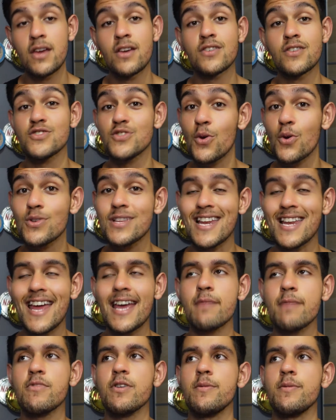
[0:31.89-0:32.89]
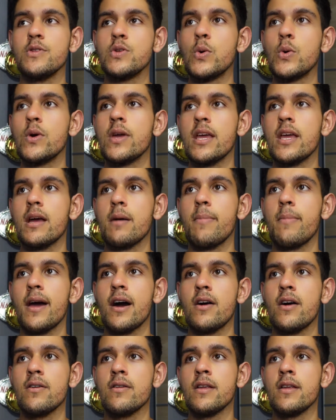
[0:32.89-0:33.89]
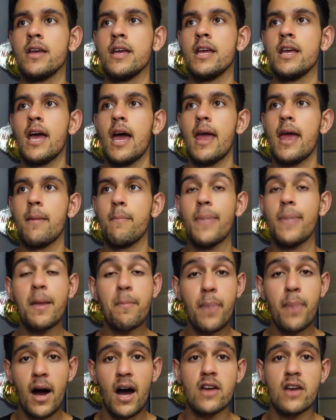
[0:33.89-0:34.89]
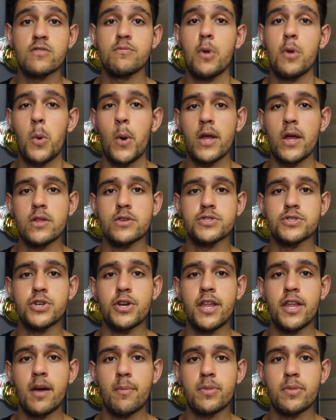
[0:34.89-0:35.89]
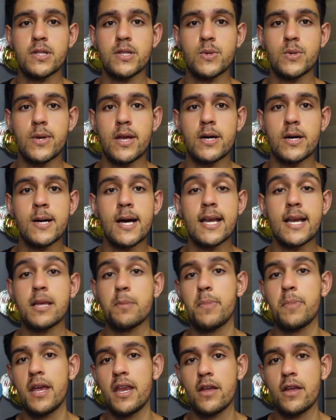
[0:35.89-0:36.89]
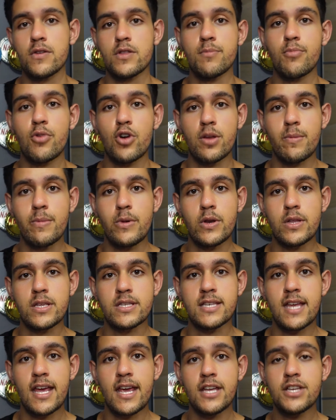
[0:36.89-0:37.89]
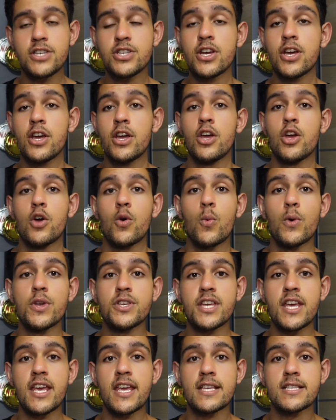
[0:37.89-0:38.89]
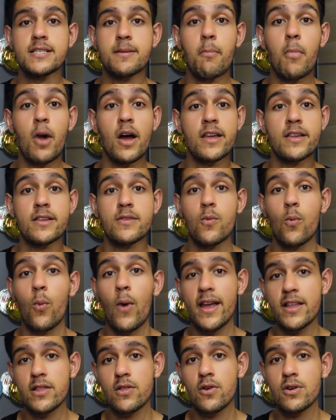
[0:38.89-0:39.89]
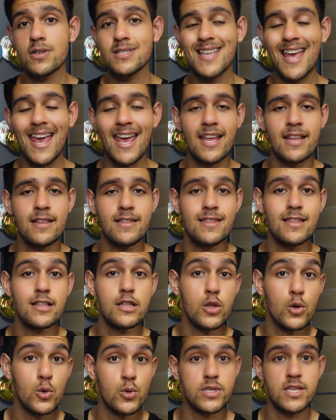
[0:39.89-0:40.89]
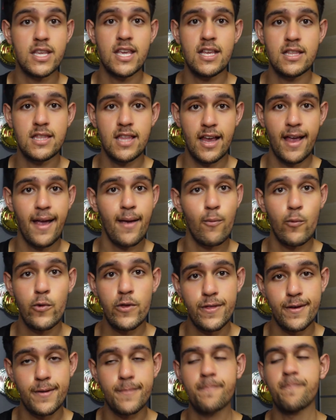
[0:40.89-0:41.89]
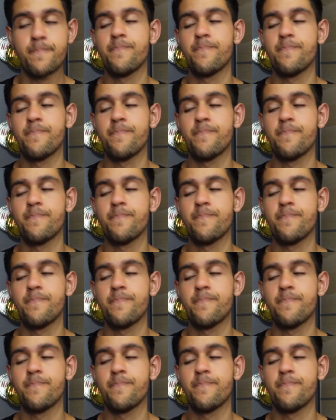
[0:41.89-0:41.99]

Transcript: So today I'm going to be talking about a big part of my weight loss journey up until now and competing on the bodybuilding stage, which is my weight loss and the loose skin that came with it.